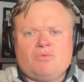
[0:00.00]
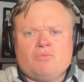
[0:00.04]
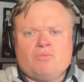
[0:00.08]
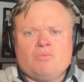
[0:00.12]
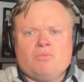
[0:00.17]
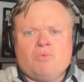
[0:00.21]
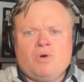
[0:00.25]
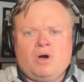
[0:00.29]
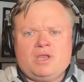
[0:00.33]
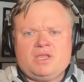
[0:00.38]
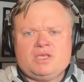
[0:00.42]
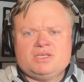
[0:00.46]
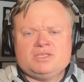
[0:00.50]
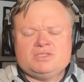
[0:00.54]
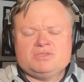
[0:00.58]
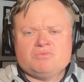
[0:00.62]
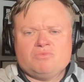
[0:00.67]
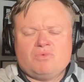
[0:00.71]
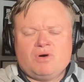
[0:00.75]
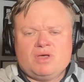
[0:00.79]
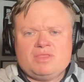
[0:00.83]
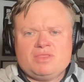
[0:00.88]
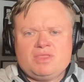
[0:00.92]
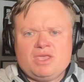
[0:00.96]
what is
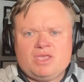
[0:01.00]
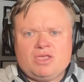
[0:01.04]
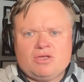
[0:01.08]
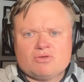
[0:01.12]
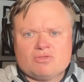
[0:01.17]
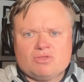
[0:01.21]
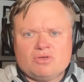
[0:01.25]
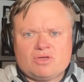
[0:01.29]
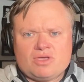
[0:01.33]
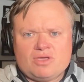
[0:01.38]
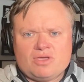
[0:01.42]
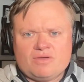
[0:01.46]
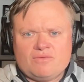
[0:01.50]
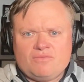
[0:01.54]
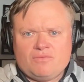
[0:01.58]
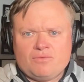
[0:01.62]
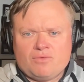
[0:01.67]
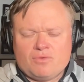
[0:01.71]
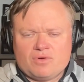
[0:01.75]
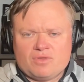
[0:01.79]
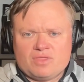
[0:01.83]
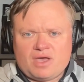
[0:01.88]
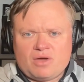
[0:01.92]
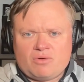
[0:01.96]
one thing you're looking
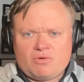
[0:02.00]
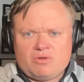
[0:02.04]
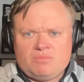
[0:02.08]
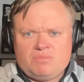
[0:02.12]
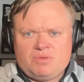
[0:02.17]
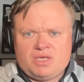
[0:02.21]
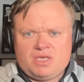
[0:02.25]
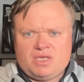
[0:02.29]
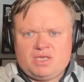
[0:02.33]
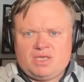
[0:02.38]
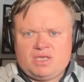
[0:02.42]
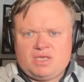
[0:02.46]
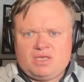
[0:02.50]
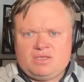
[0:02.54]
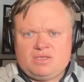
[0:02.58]
for that would be,